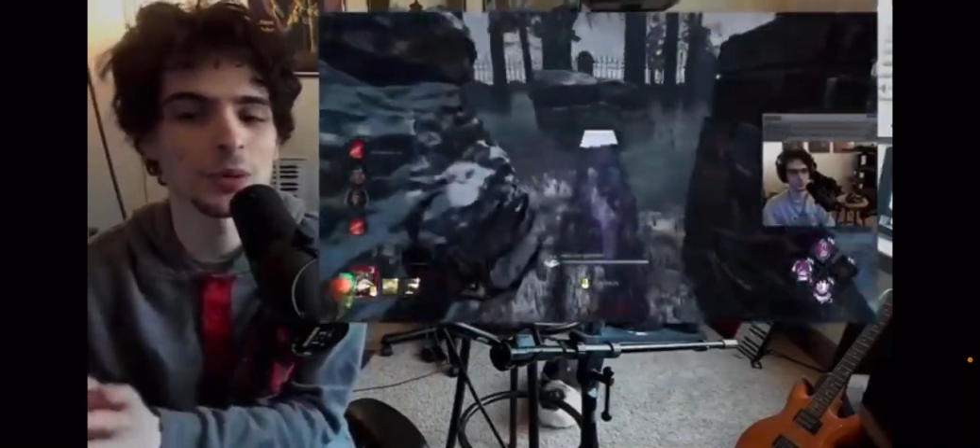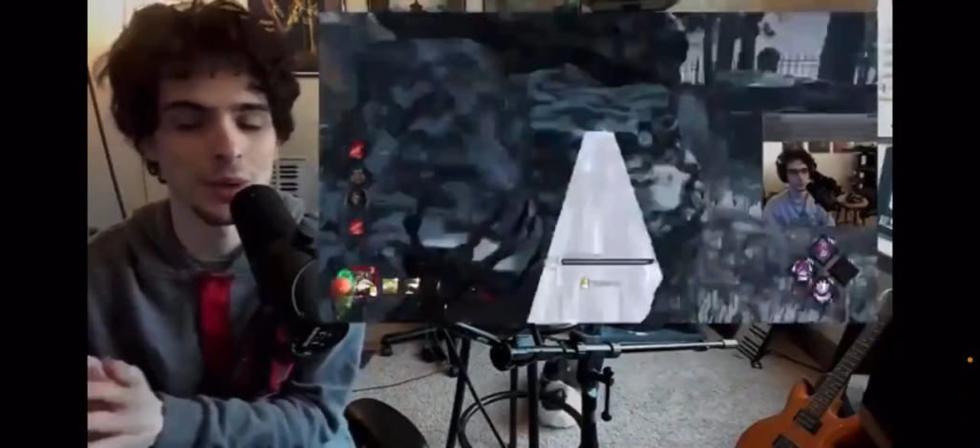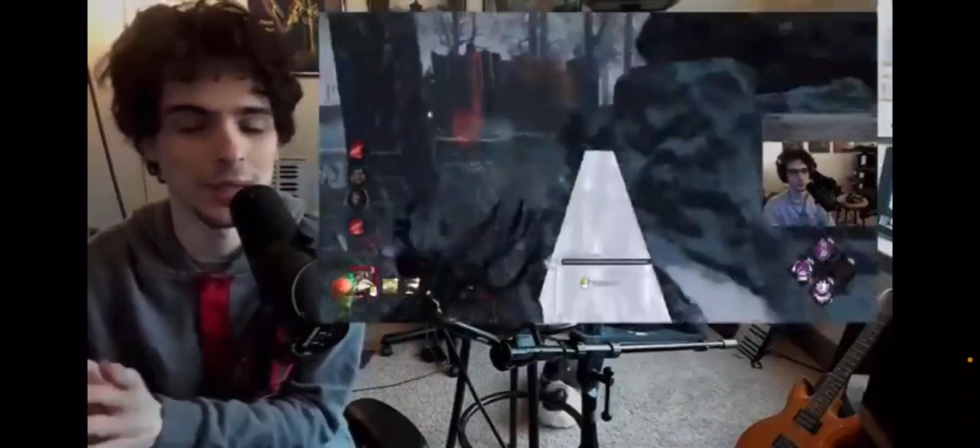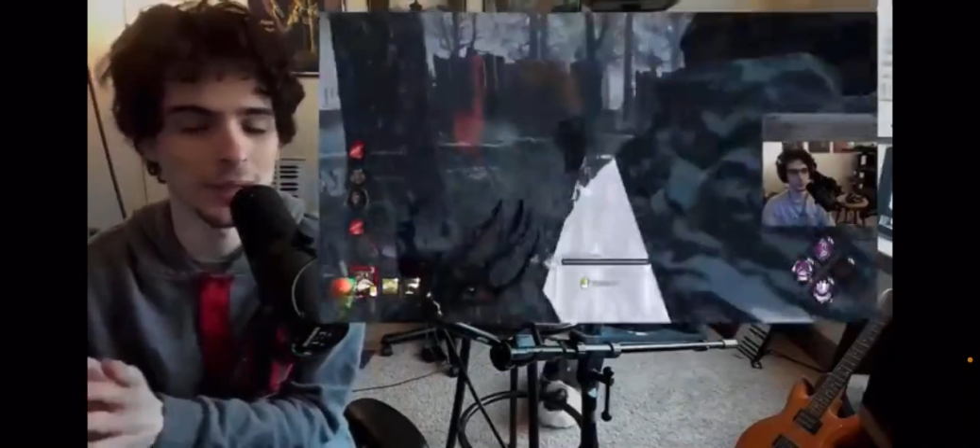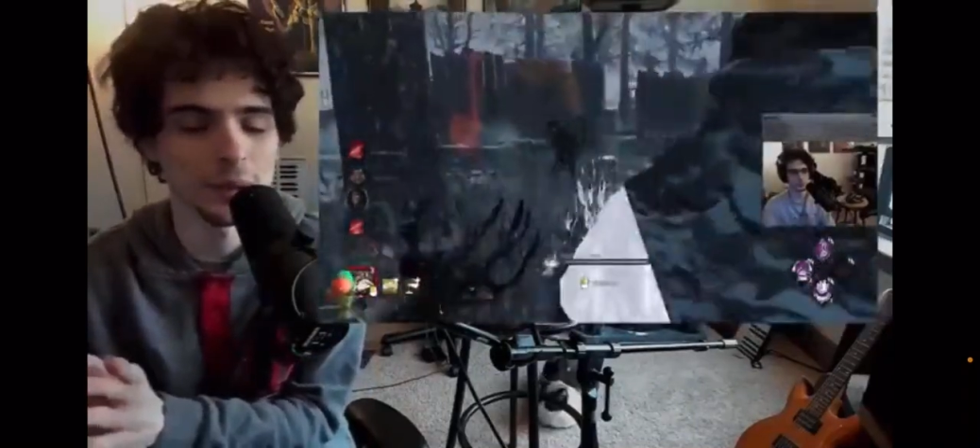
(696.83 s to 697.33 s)

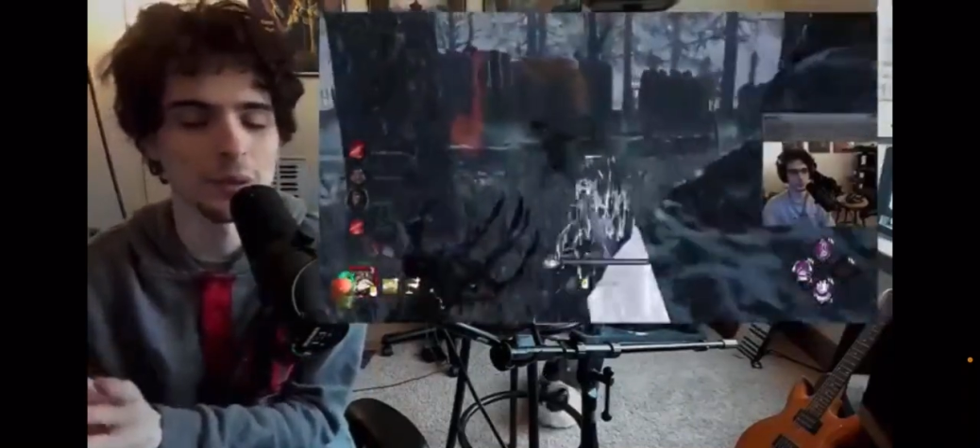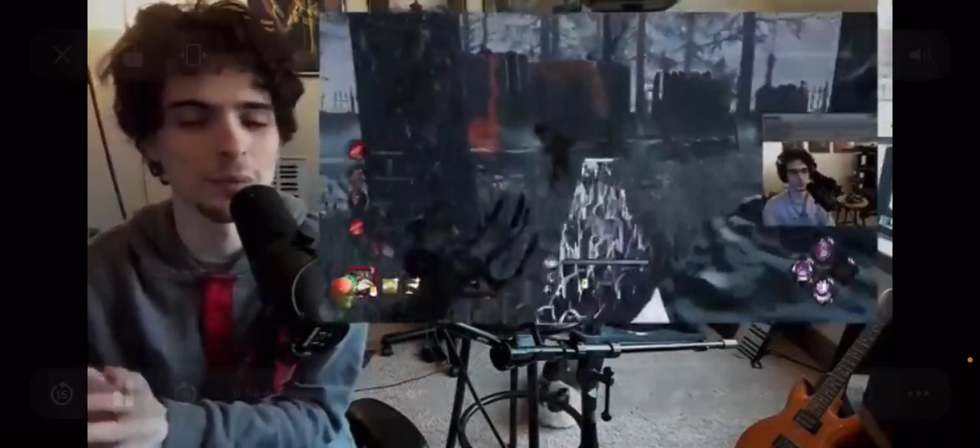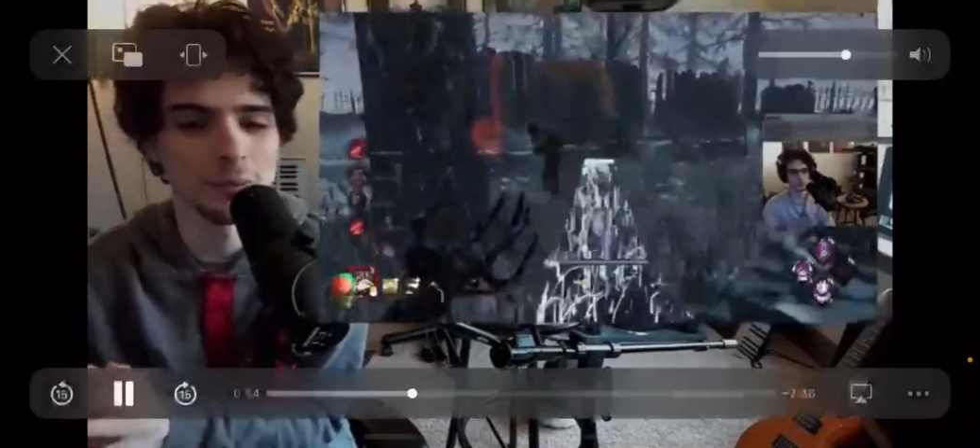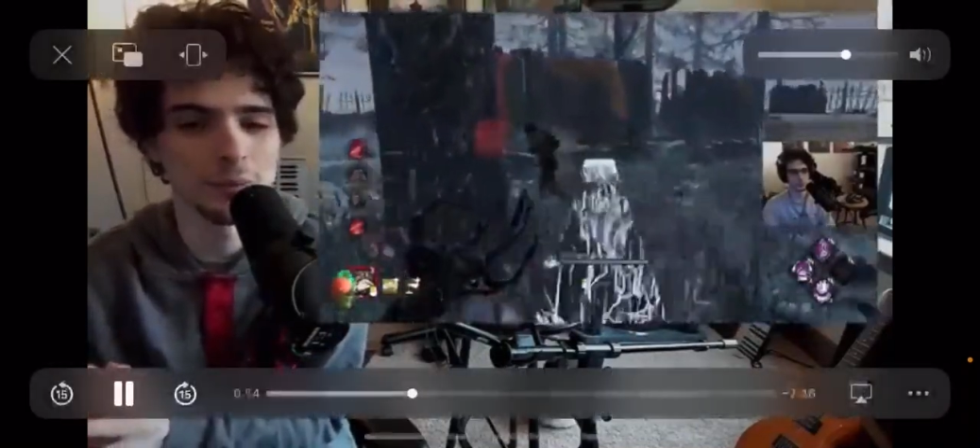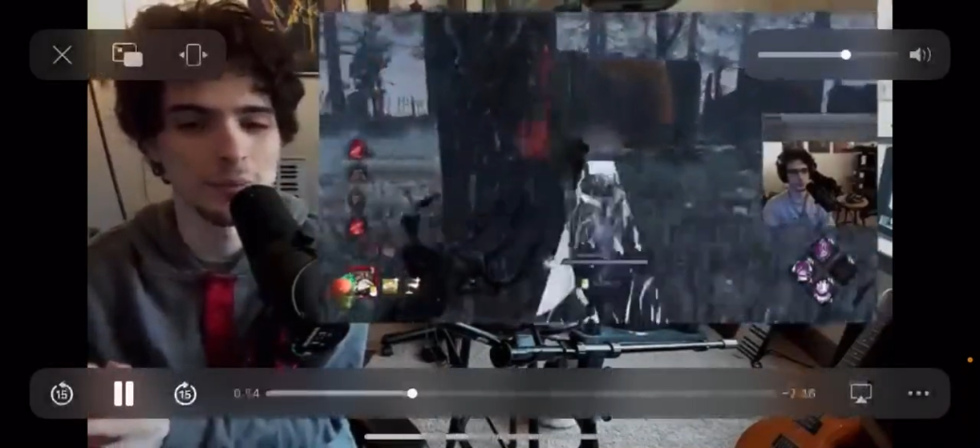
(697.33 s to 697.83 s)
grade or
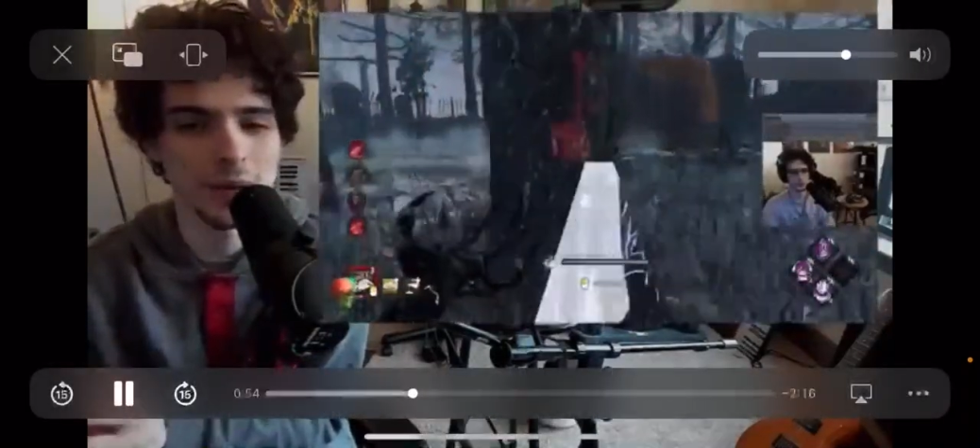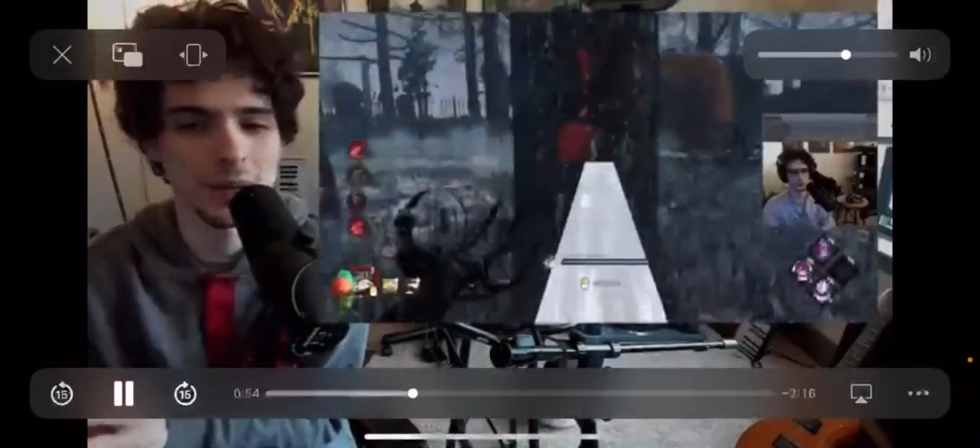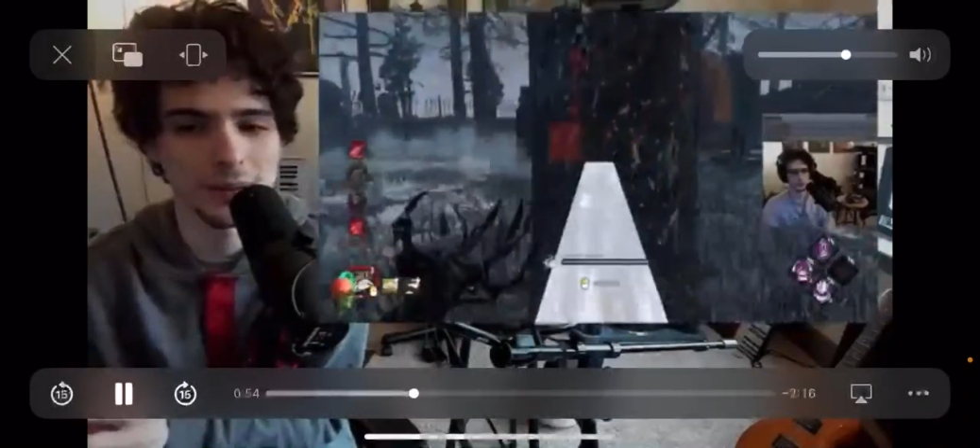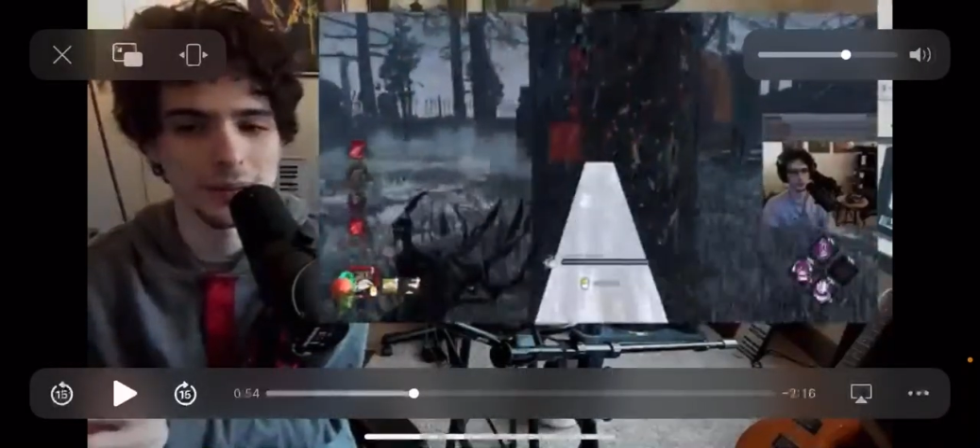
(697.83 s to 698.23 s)
rank system...